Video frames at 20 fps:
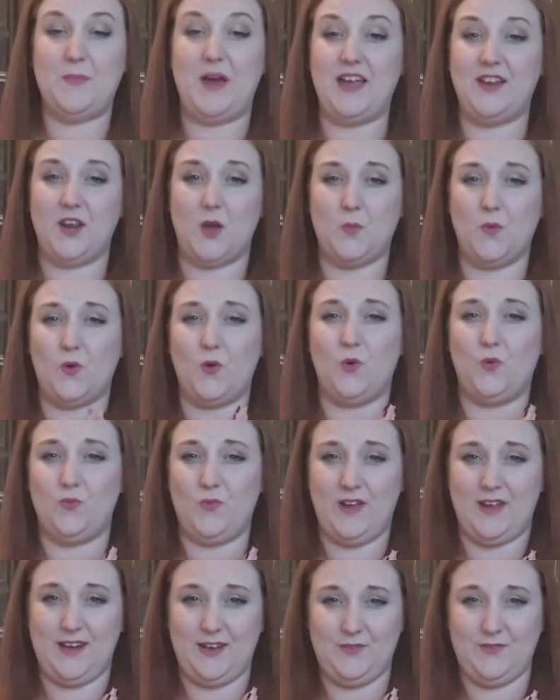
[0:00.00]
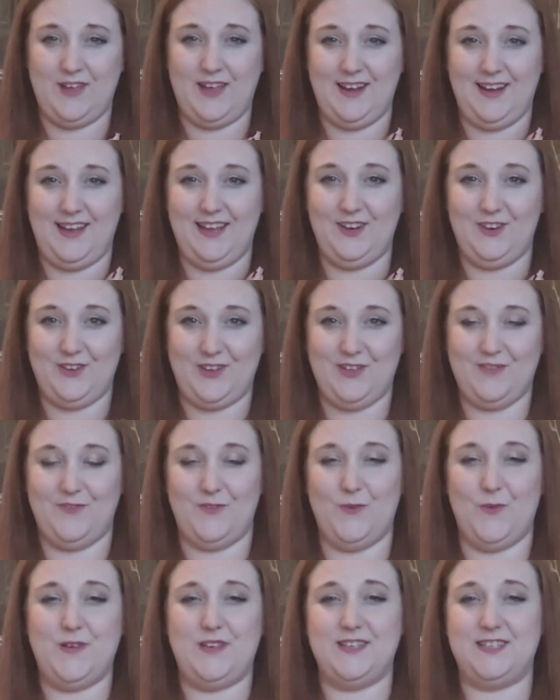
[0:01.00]
But I know we're all really, really looking
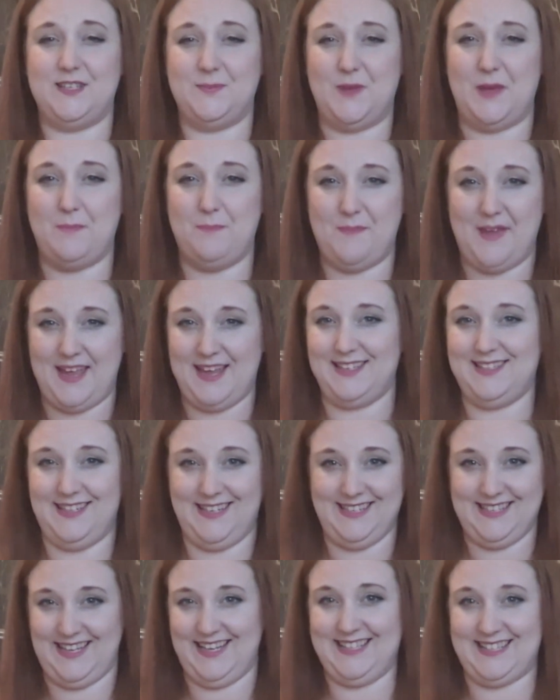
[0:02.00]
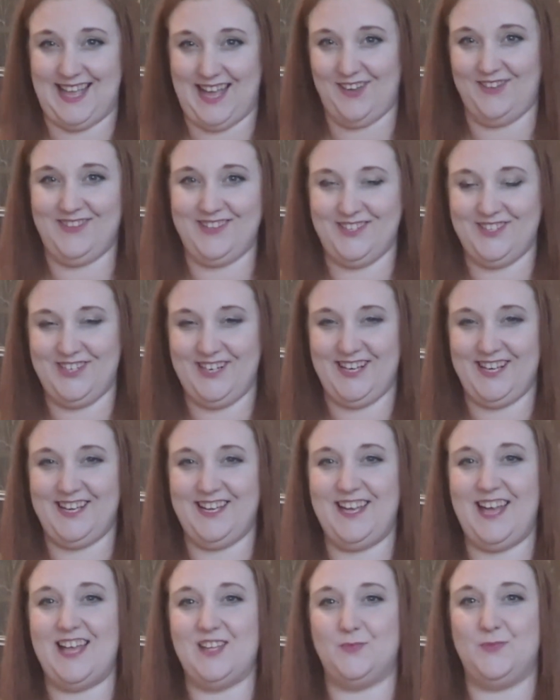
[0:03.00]
forward to some amazing days out this
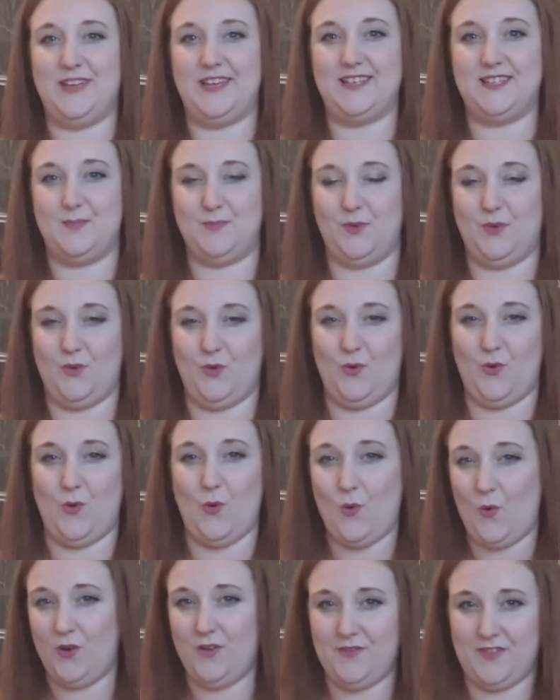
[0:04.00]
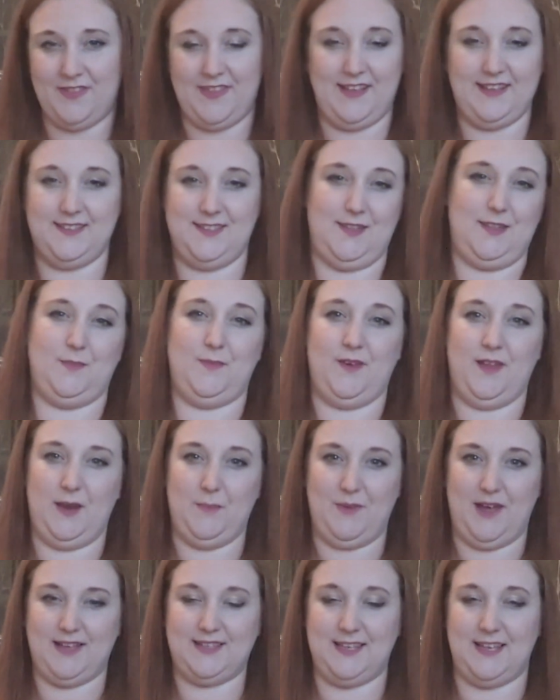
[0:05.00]
year as we explore all of the things that the
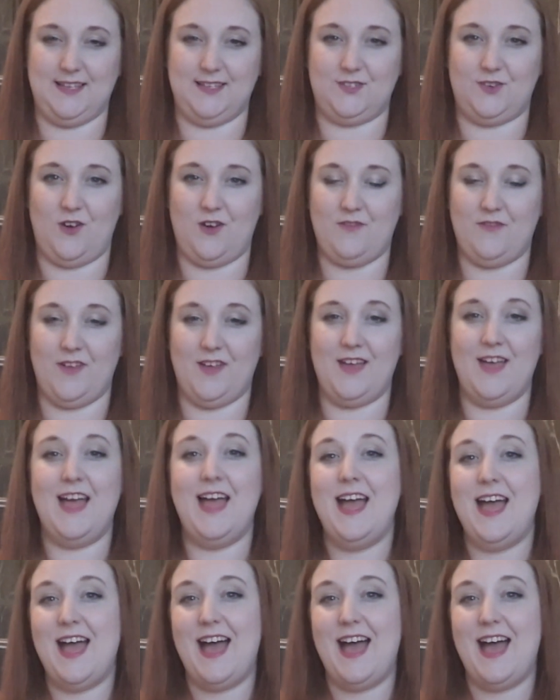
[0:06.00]
Merlin Pass has to offer.